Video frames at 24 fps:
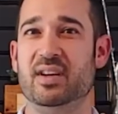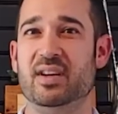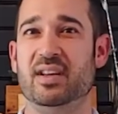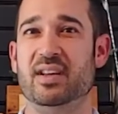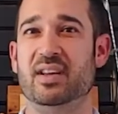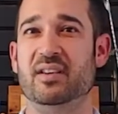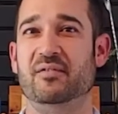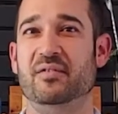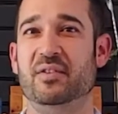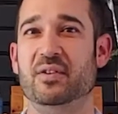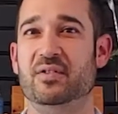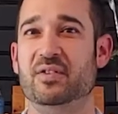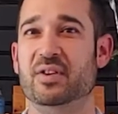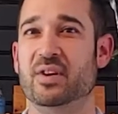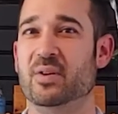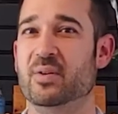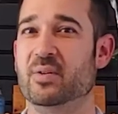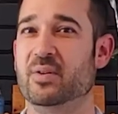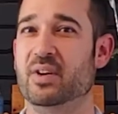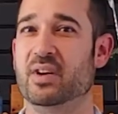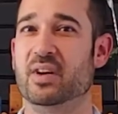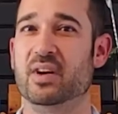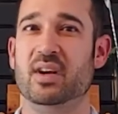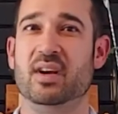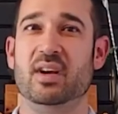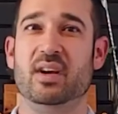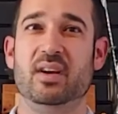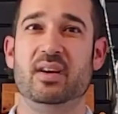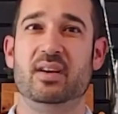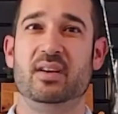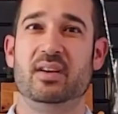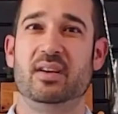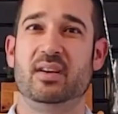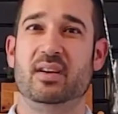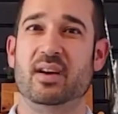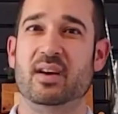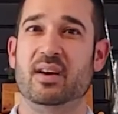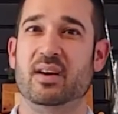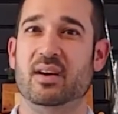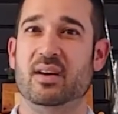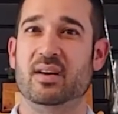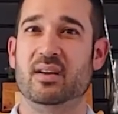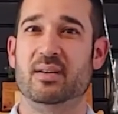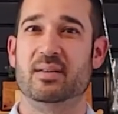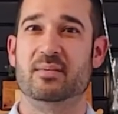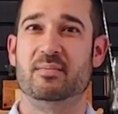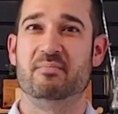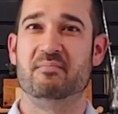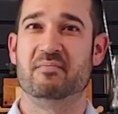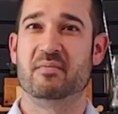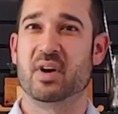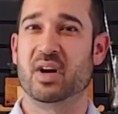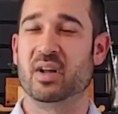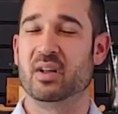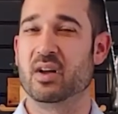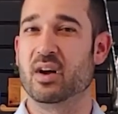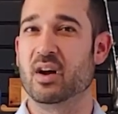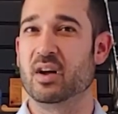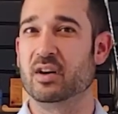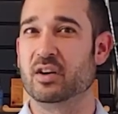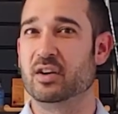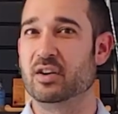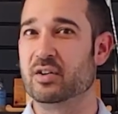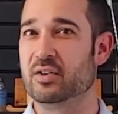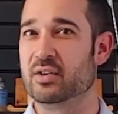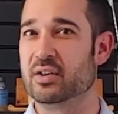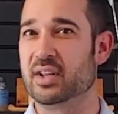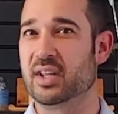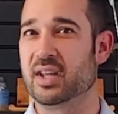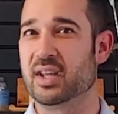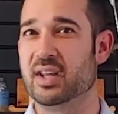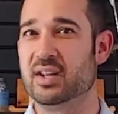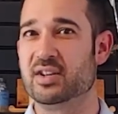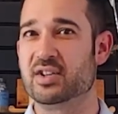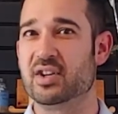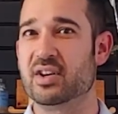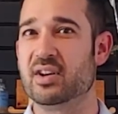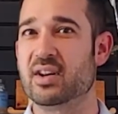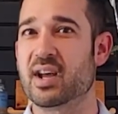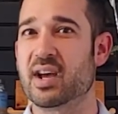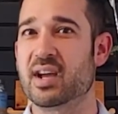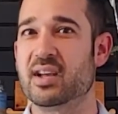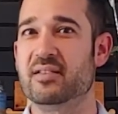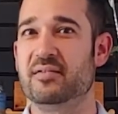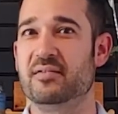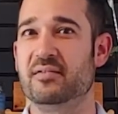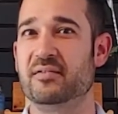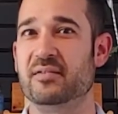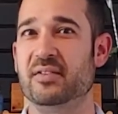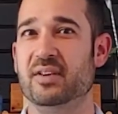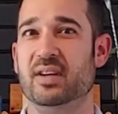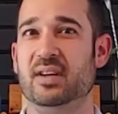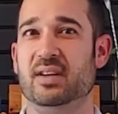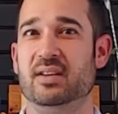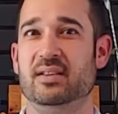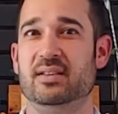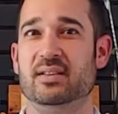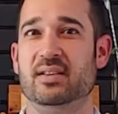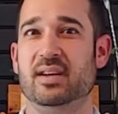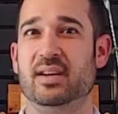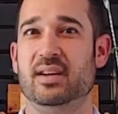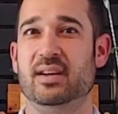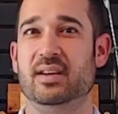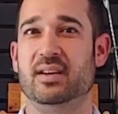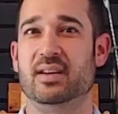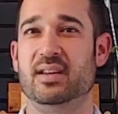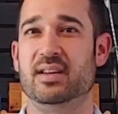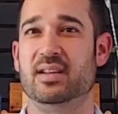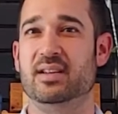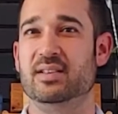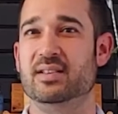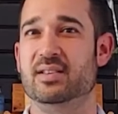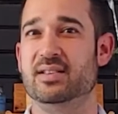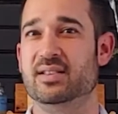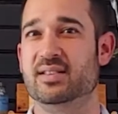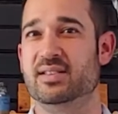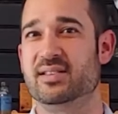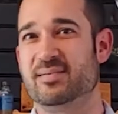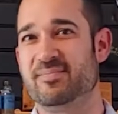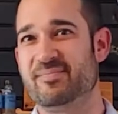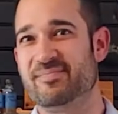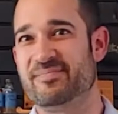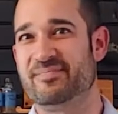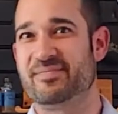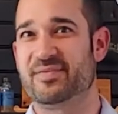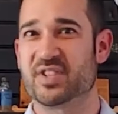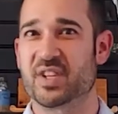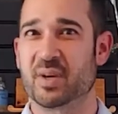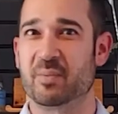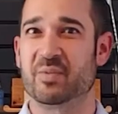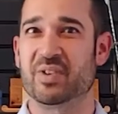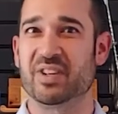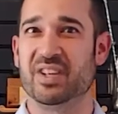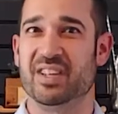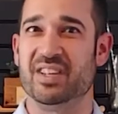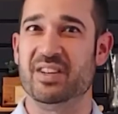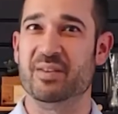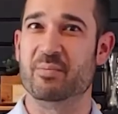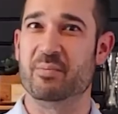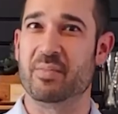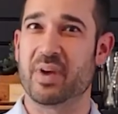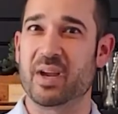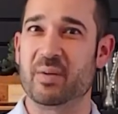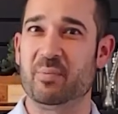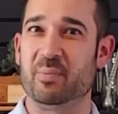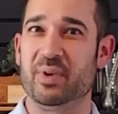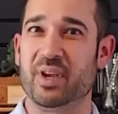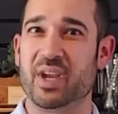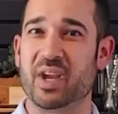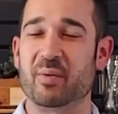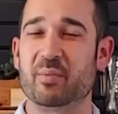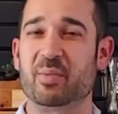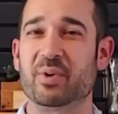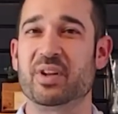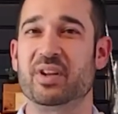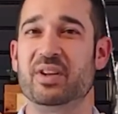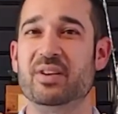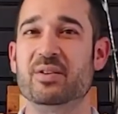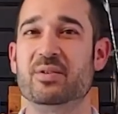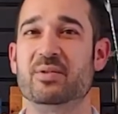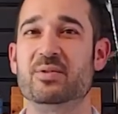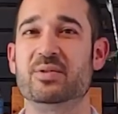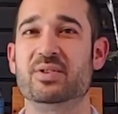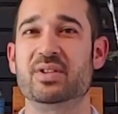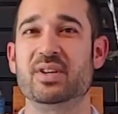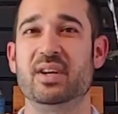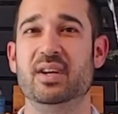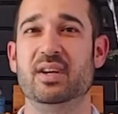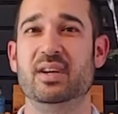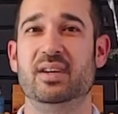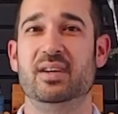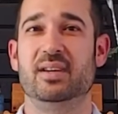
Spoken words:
If you don't, a good kitchen knife is something that you might be able to use,